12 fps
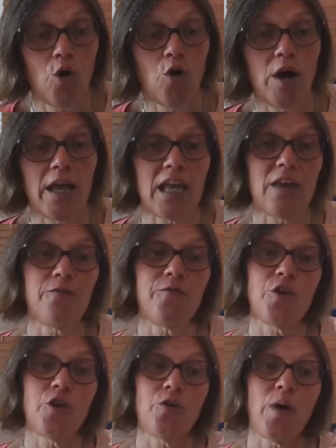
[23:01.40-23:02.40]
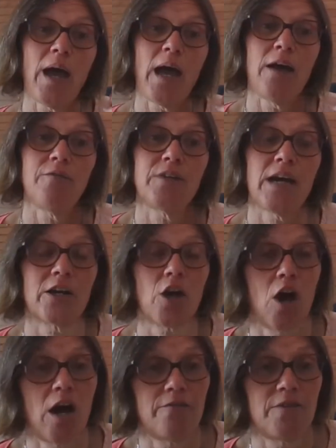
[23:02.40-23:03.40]
Or if you have done
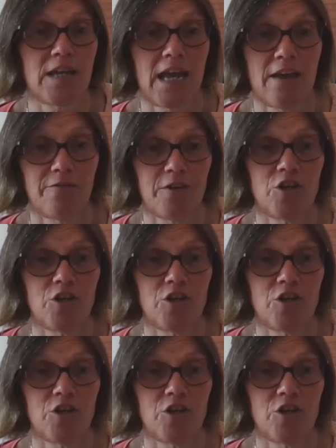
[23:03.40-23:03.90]
IVF